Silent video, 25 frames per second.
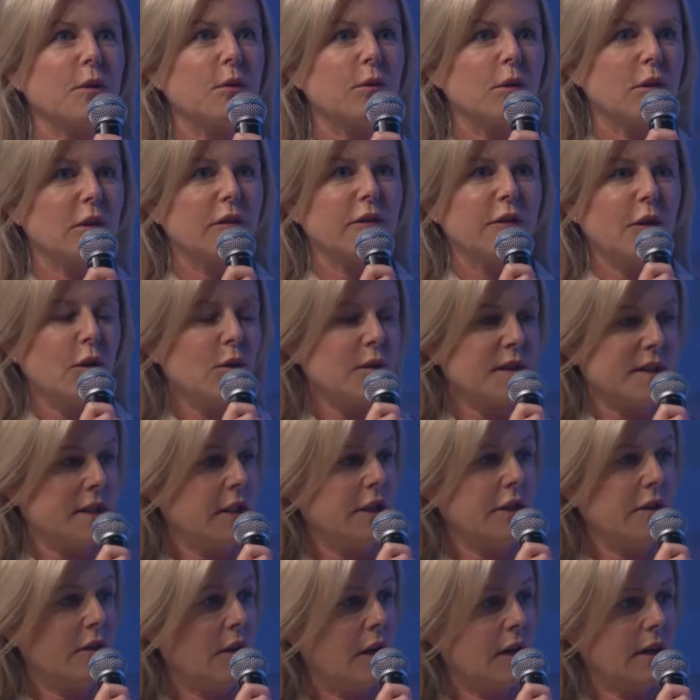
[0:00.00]
were folks
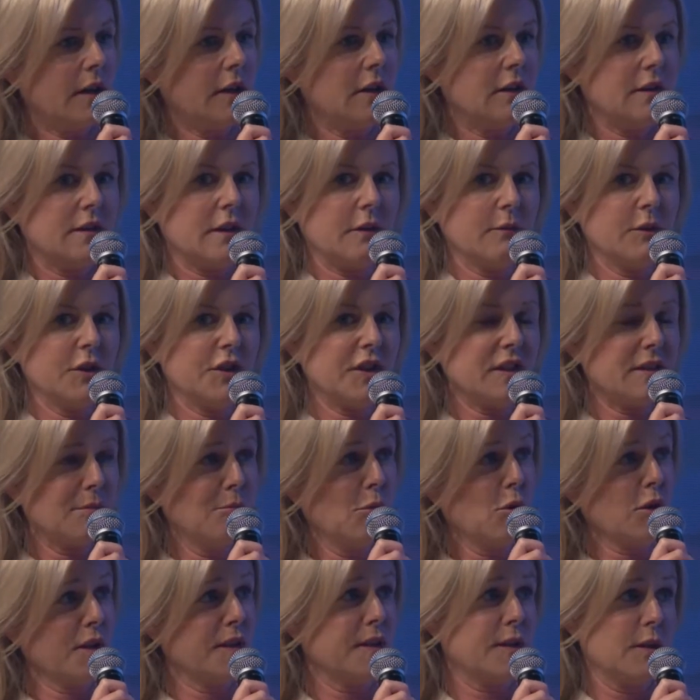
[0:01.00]
that you've hired that were just
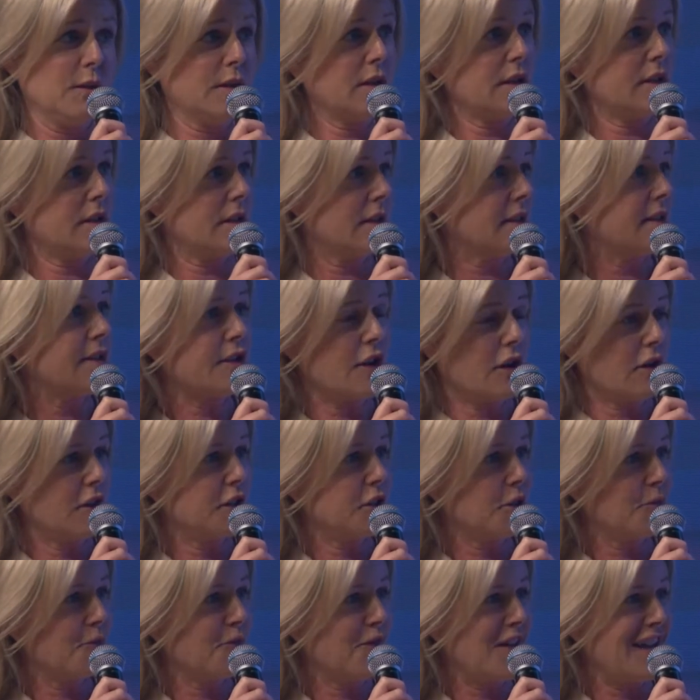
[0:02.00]
more suited to the
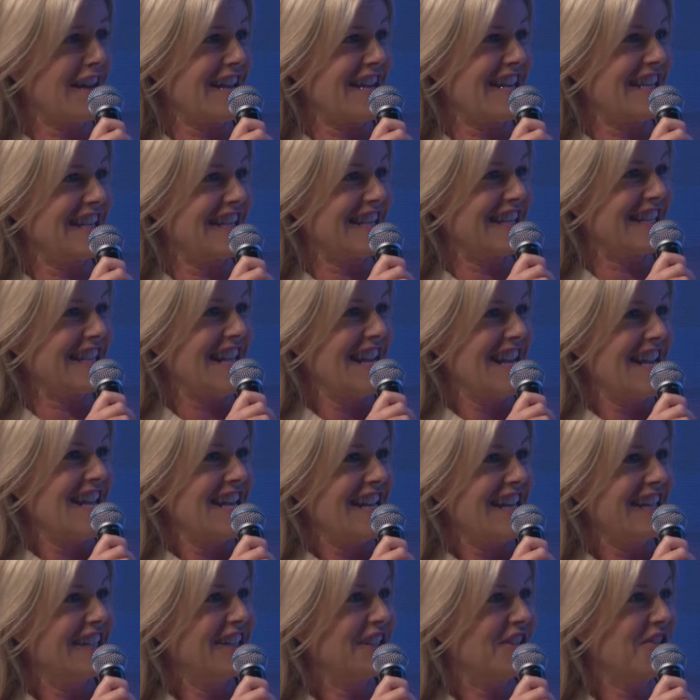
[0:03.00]
startup phase?
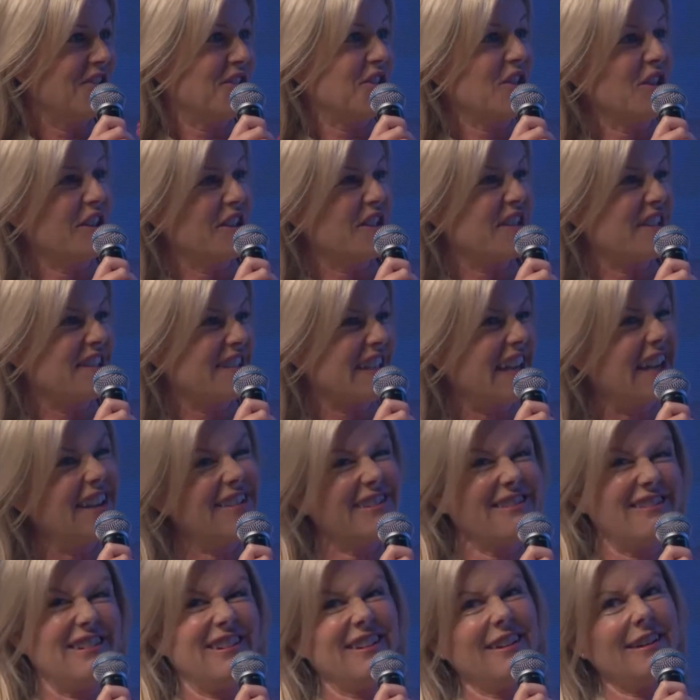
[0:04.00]
And as you started to scale,
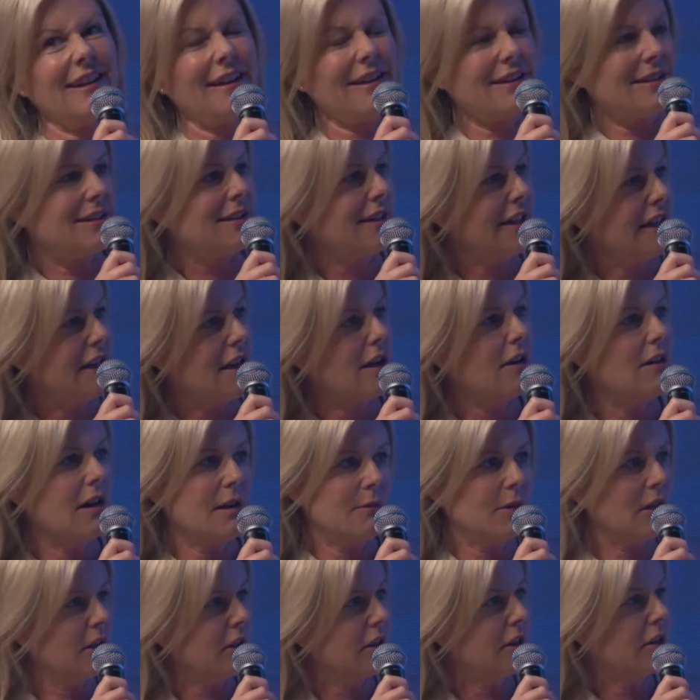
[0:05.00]
they're like, actually, no, I
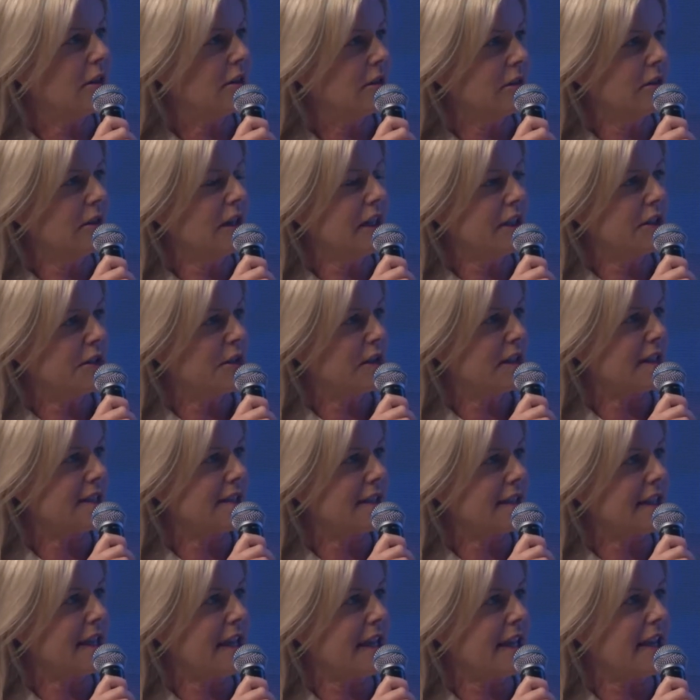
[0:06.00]
want to go and do this
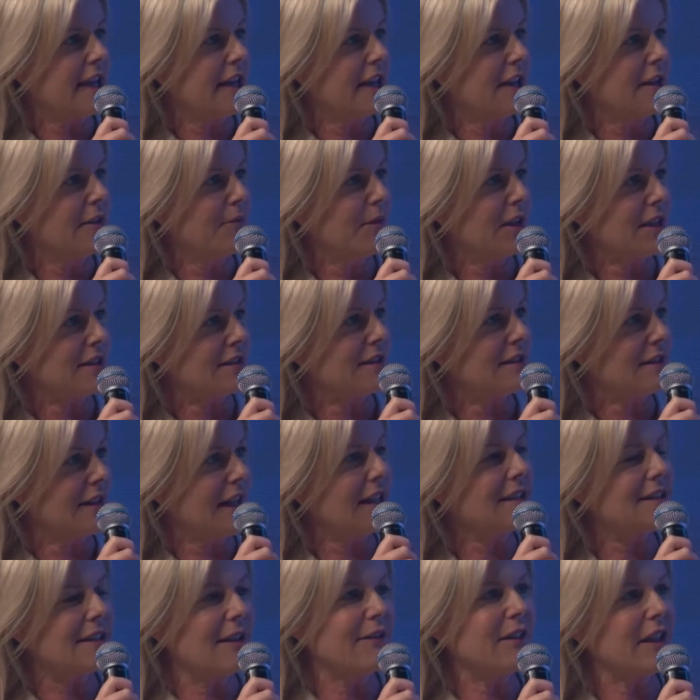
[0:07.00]
again, because
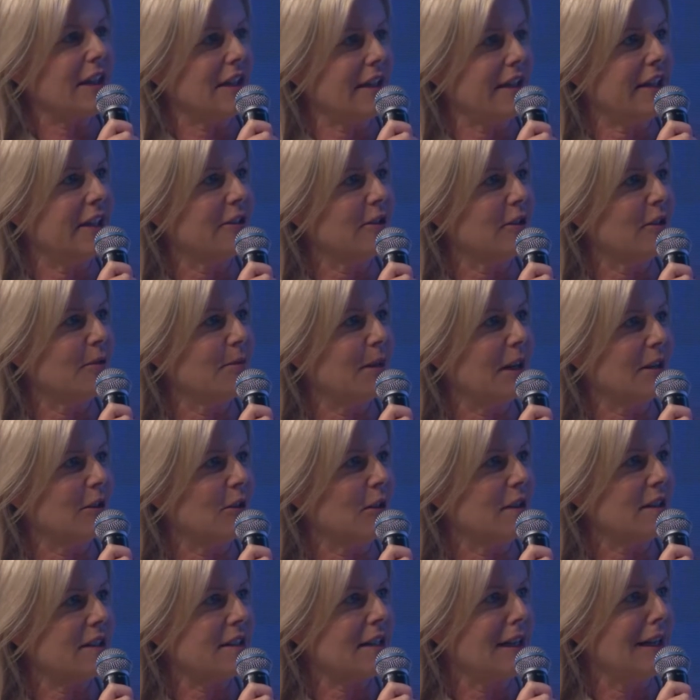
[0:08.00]
that's something I hear about
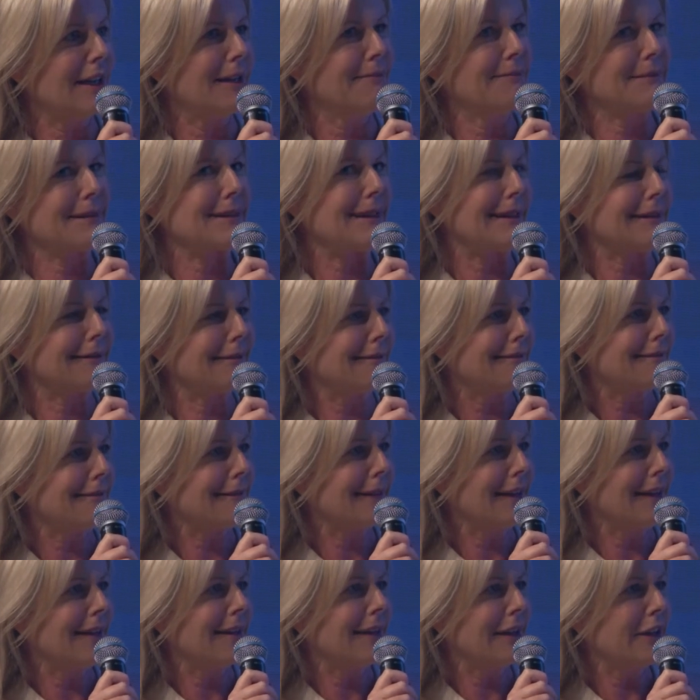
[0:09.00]
all the time. Is like,
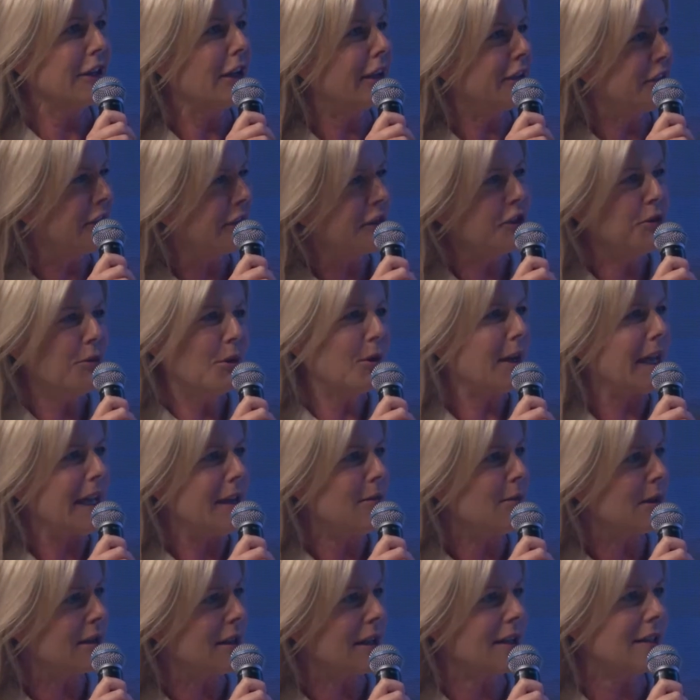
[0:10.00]
and are you
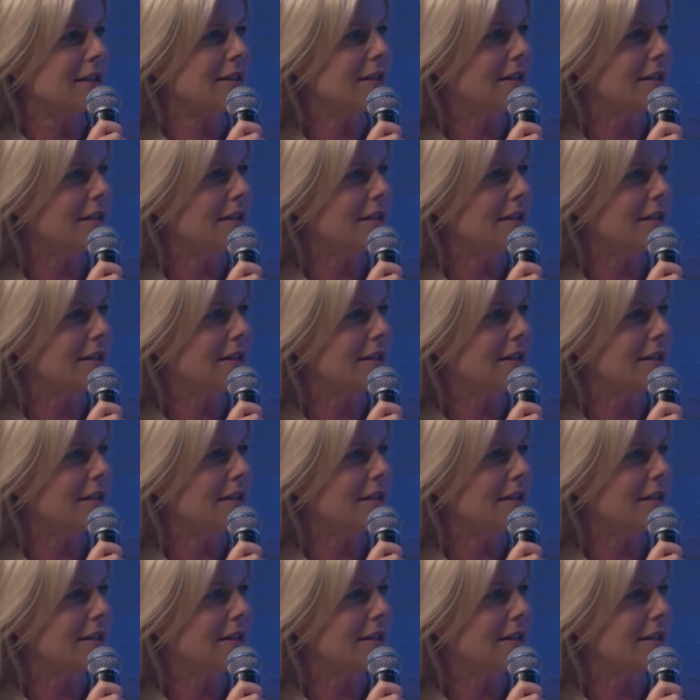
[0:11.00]
okay with that?